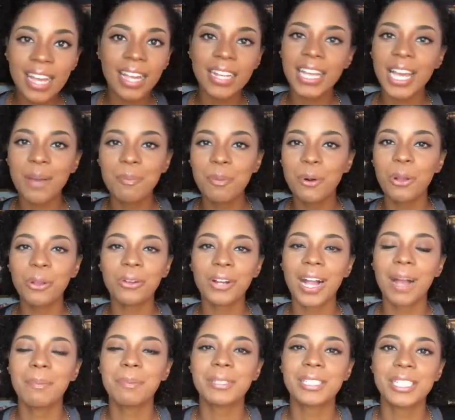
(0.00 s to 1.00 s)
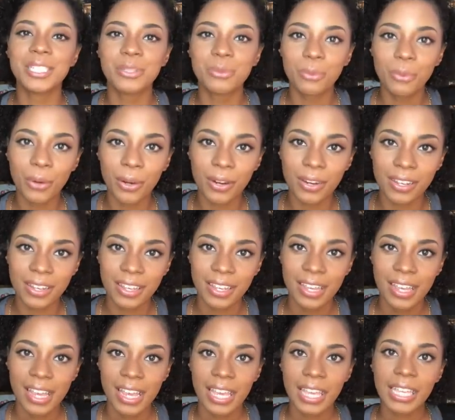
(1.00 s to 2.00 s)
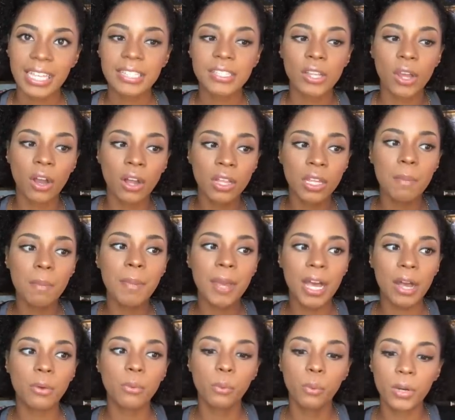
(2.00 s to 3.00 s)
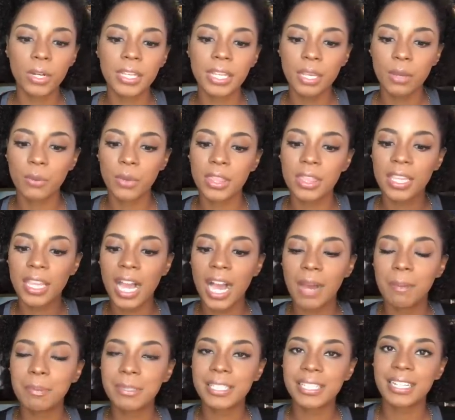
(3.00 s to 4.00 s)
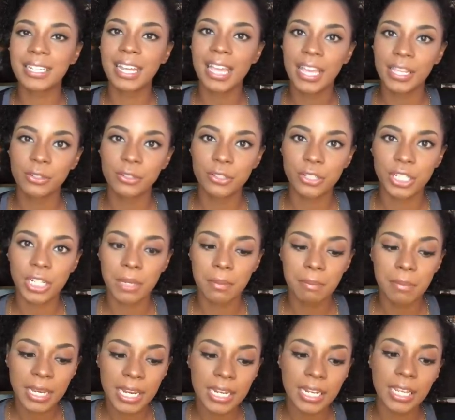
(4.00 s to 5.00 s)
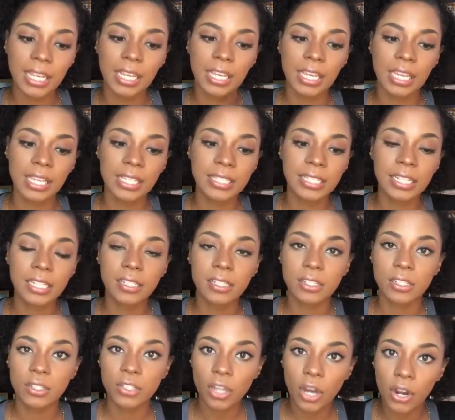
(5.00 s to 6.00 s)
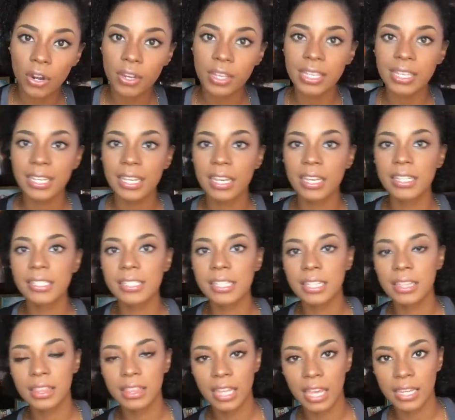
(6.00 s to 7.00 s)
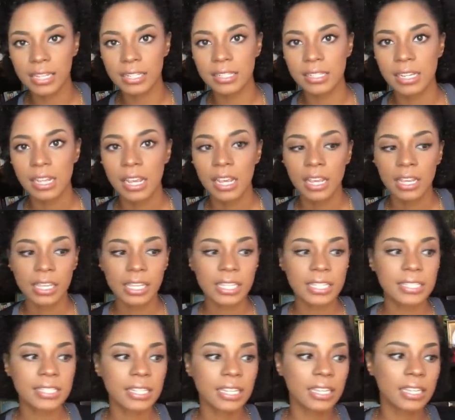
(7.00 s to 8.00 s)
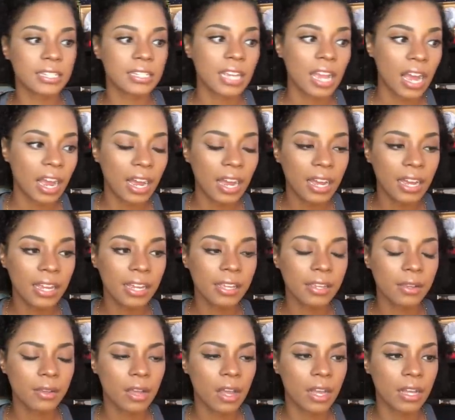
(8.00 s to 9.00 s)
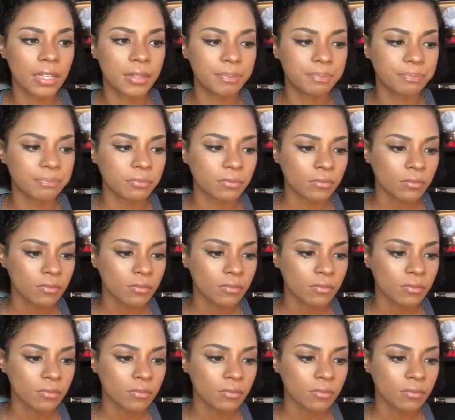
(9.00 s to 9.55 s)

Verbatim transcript: not how polar opposites work. It's all about working with the opposite energy, meaning is it dark, is it light? Is it high, um,